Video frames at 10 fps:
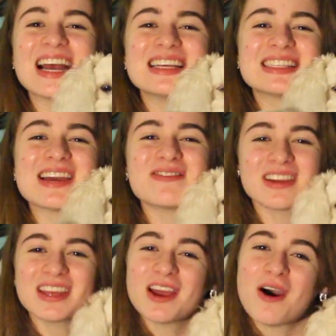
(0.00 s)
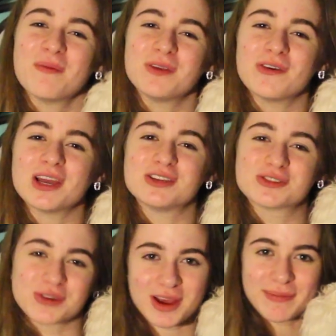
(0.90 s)
guys, I really hope you
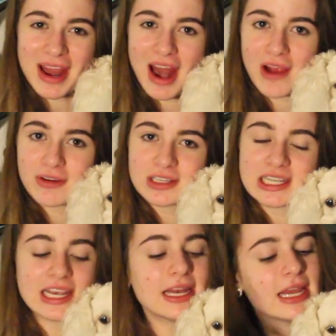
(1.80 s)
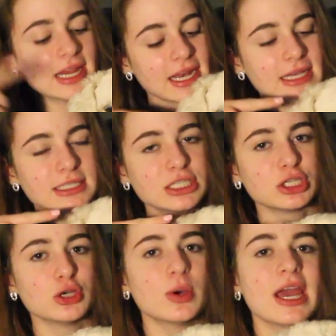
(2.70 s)
enjoyed my night routine. He does
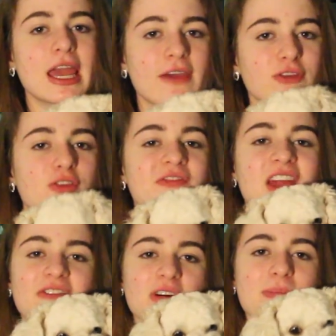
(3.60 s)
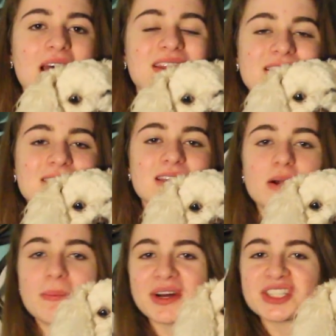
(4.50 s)
too. If you've never met this
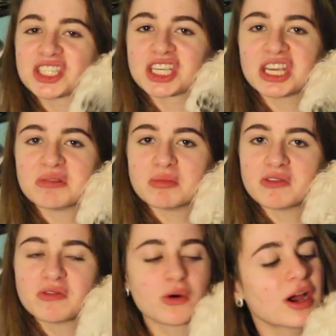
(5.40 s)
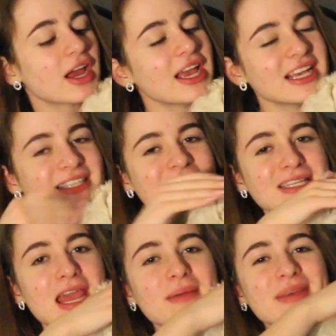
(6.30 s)
little munchkin before, his
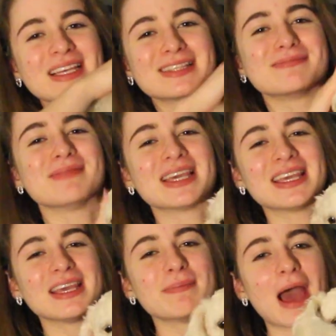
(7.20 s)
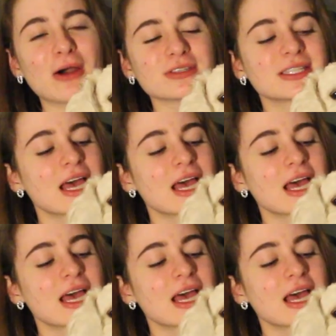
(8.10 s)
name is Mickey Mouse,